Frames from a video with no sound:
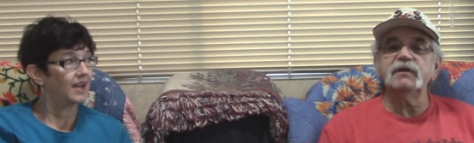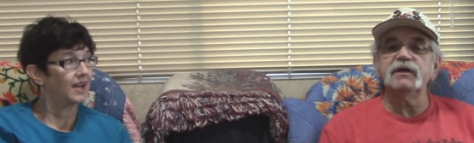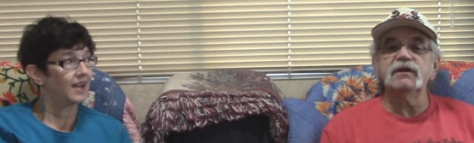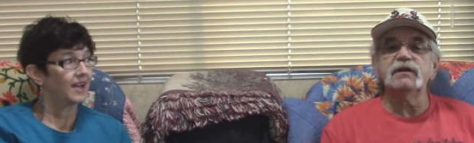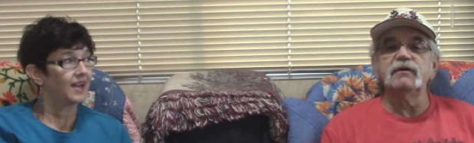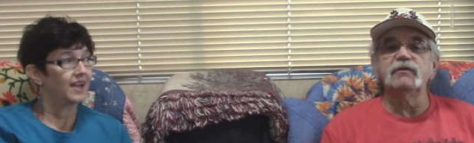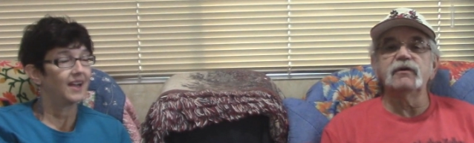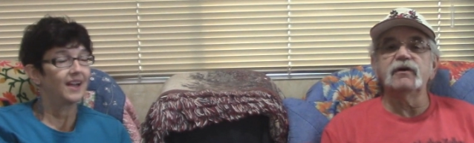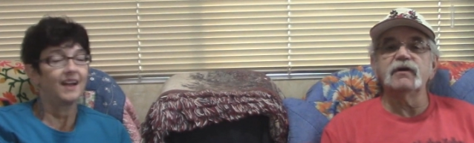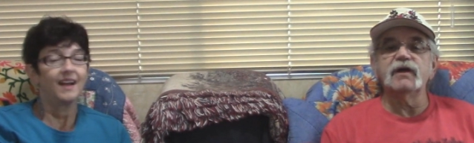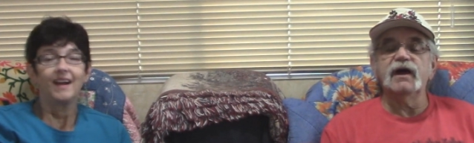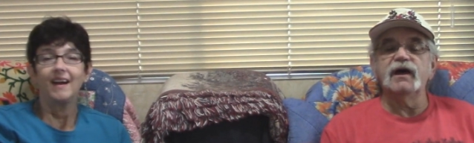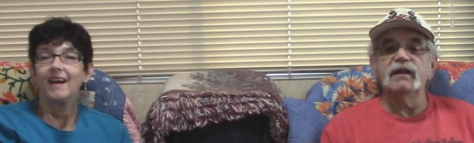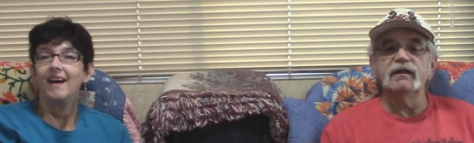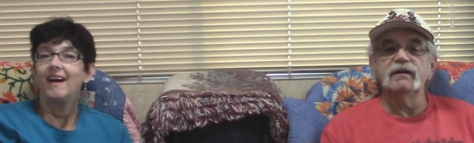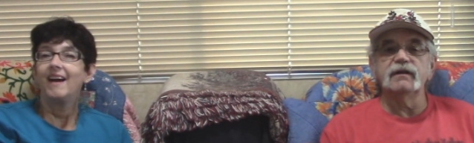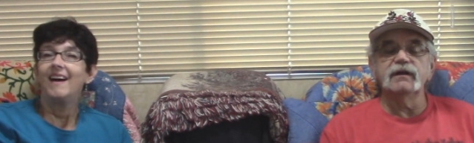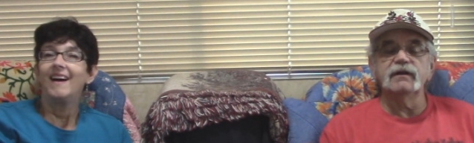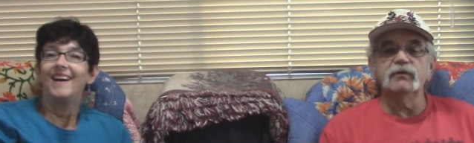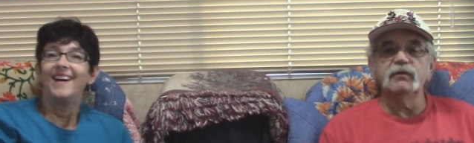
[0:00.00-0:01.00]
Speaker 1: be alone on a
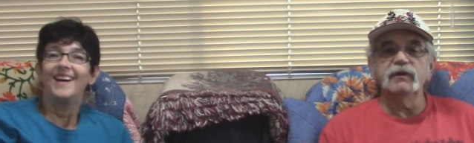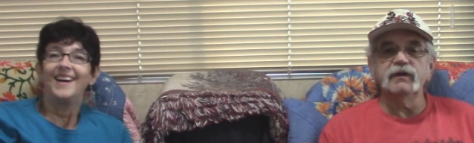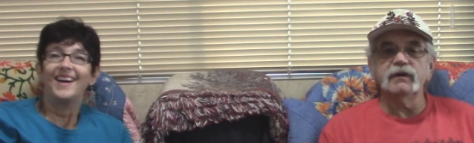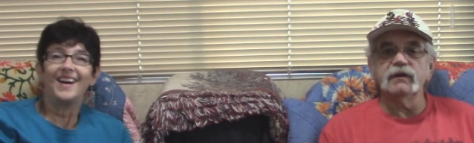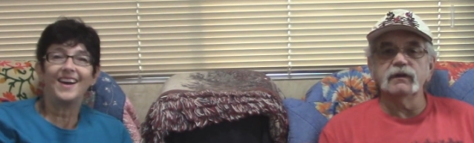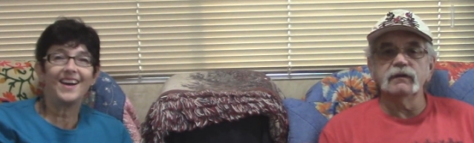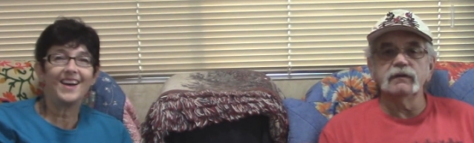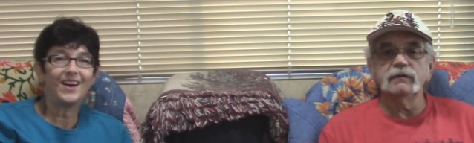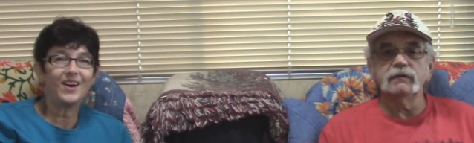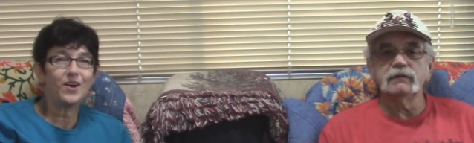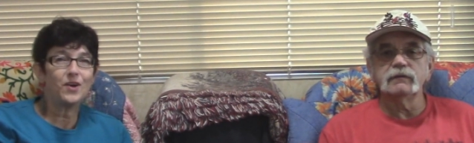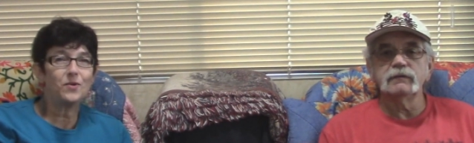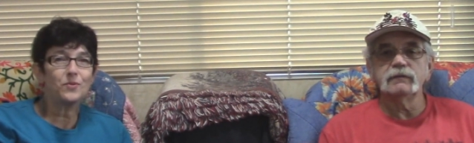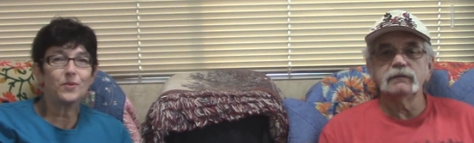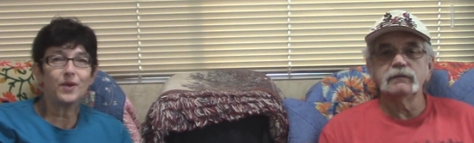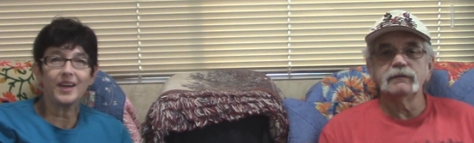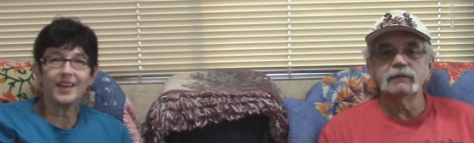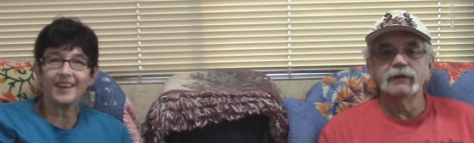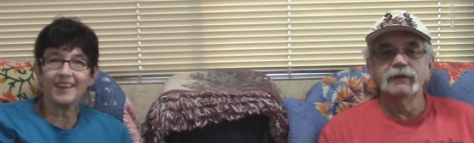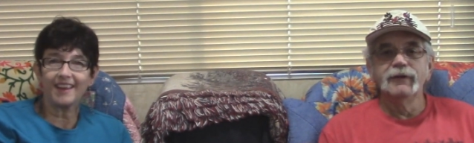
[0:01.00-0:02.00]
holiday weekend.
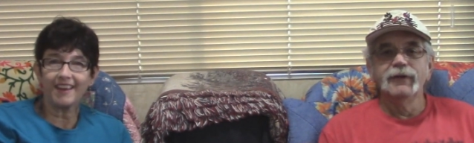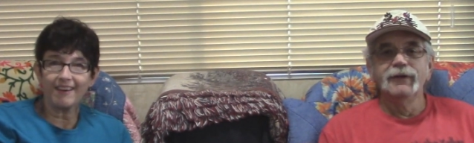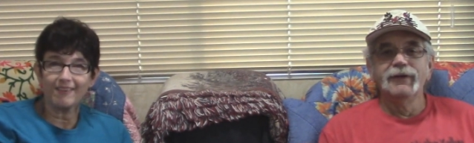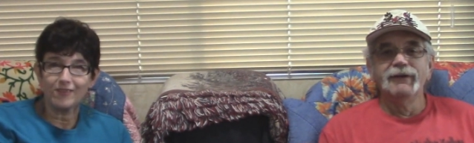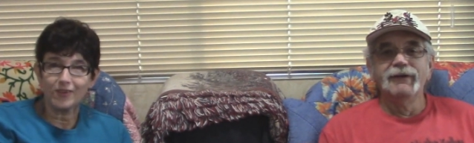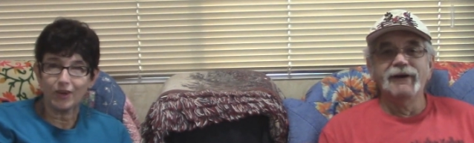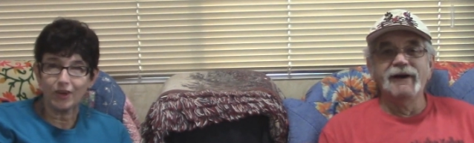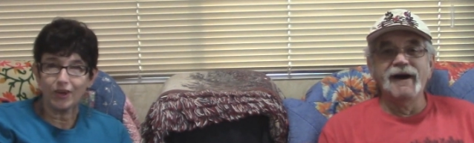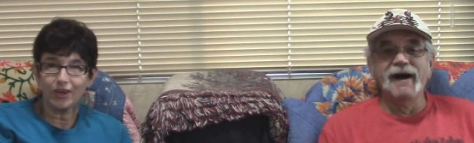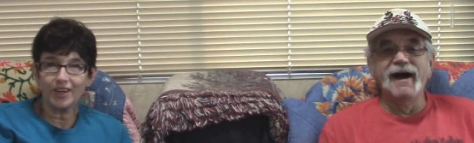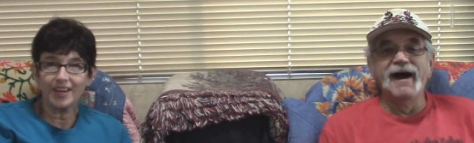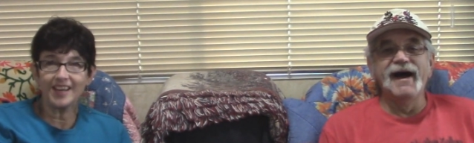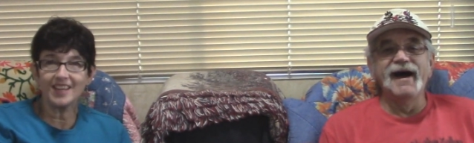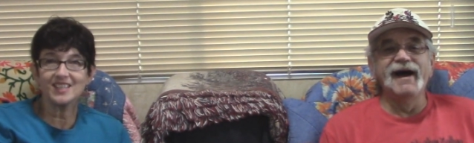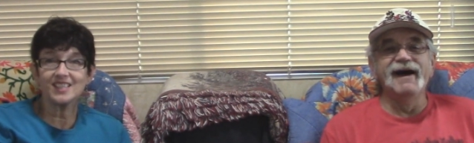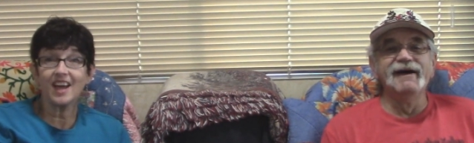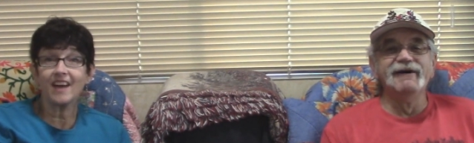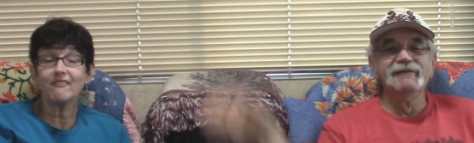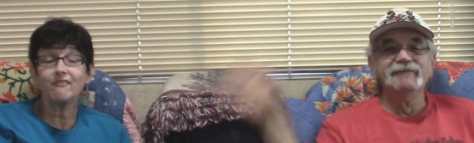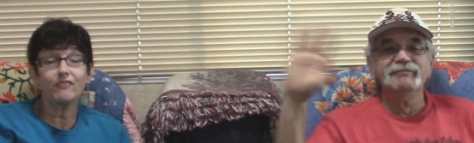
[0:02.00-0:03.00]
Speaker 2: Oh, whatever.
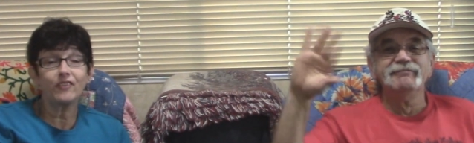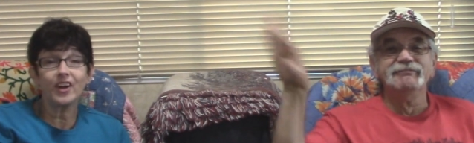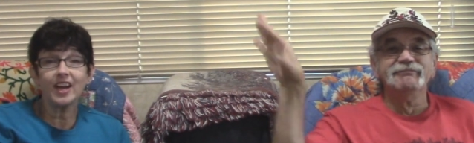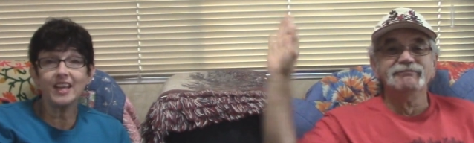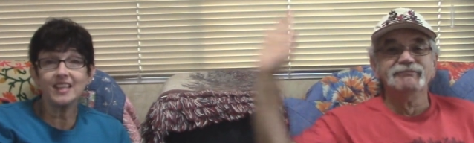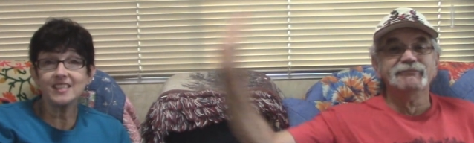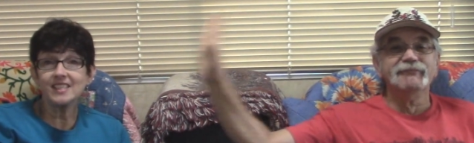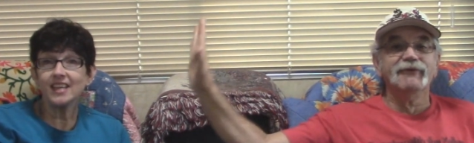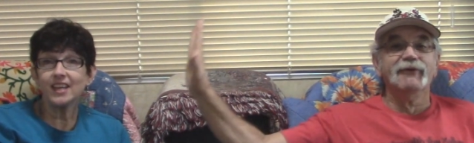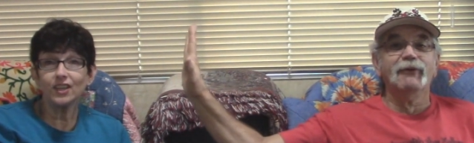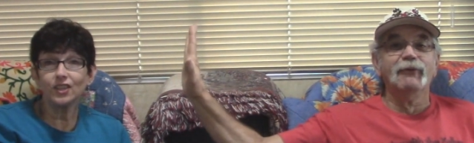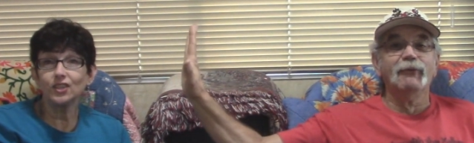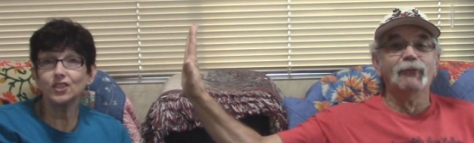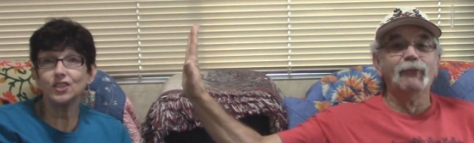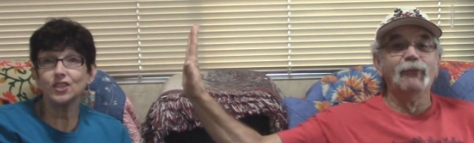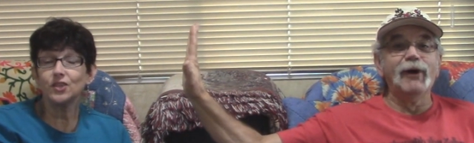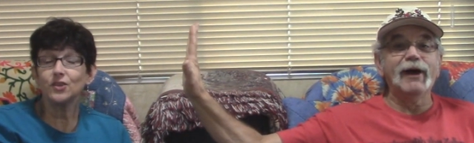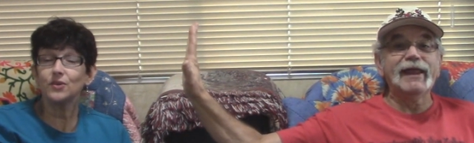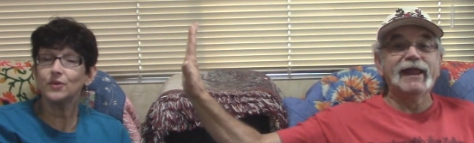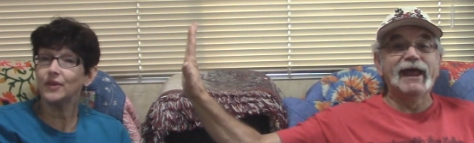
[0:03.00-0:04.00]
He's got friends
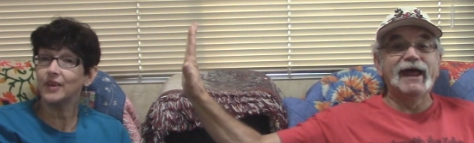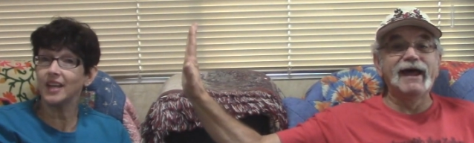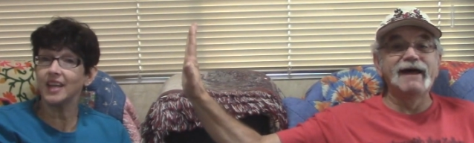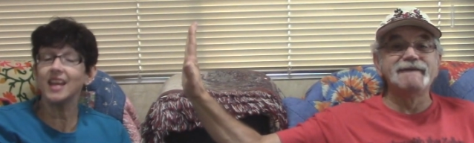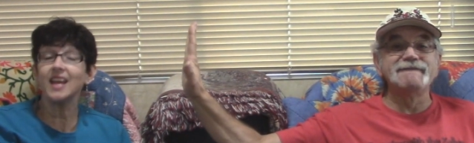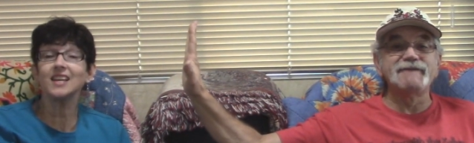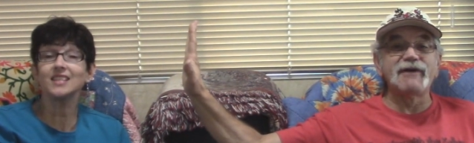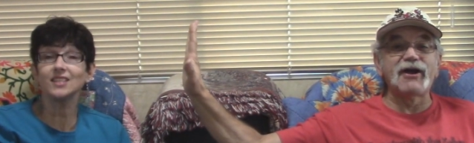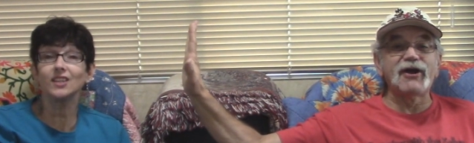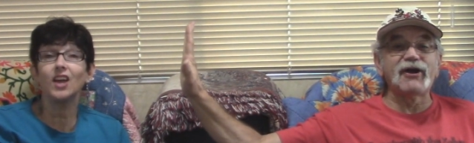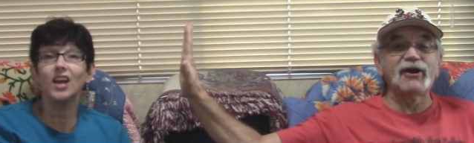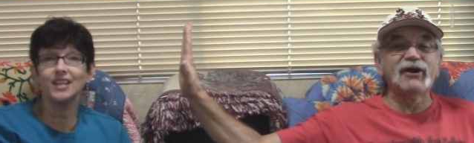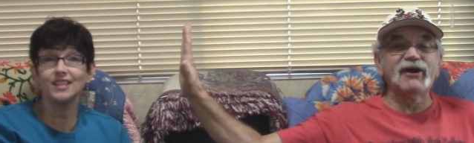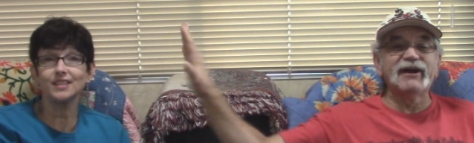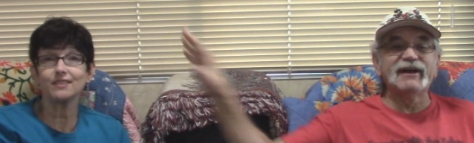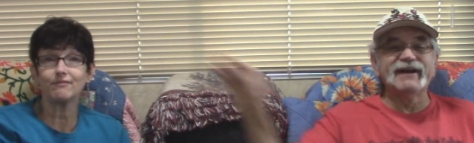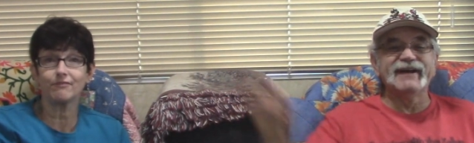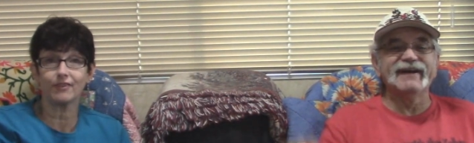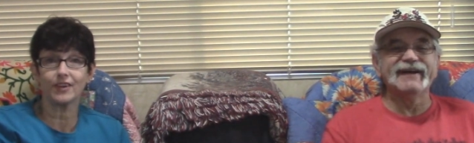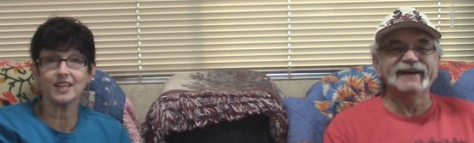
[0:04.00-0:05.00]
here too. What? he has
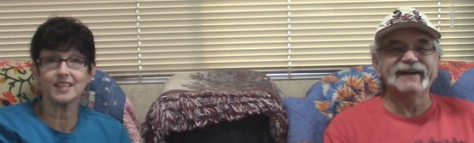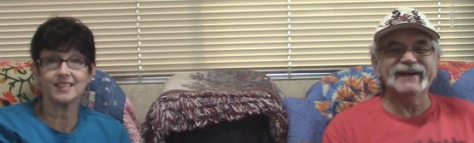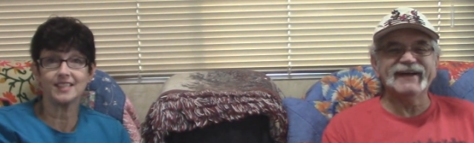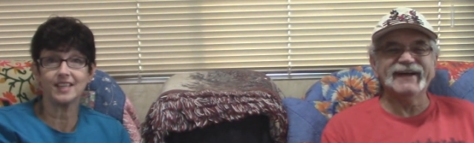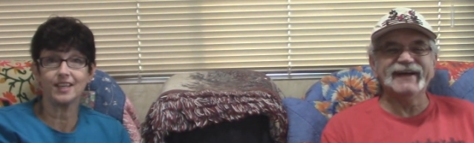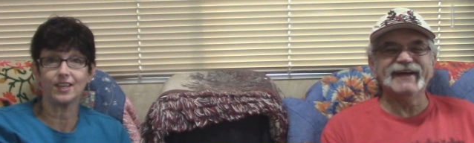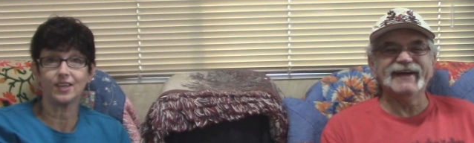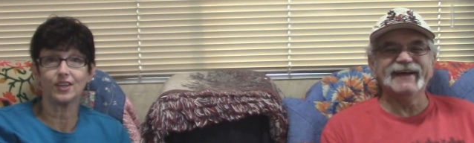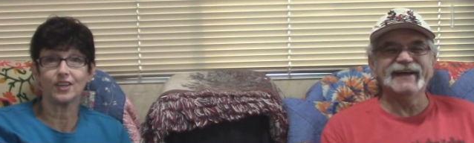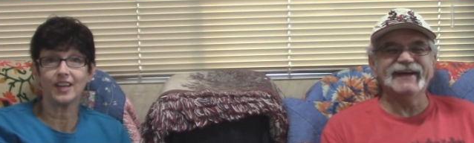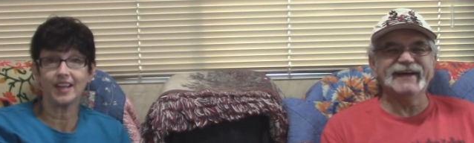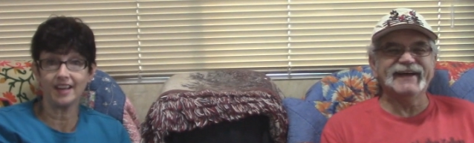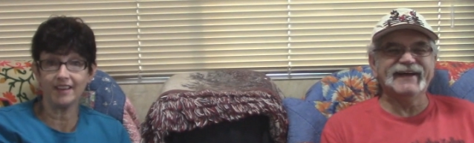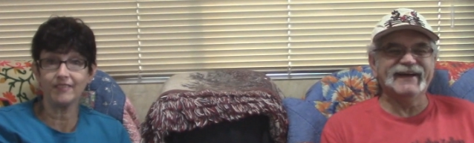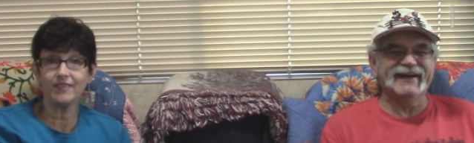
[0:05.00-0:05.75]
lots of friends here. And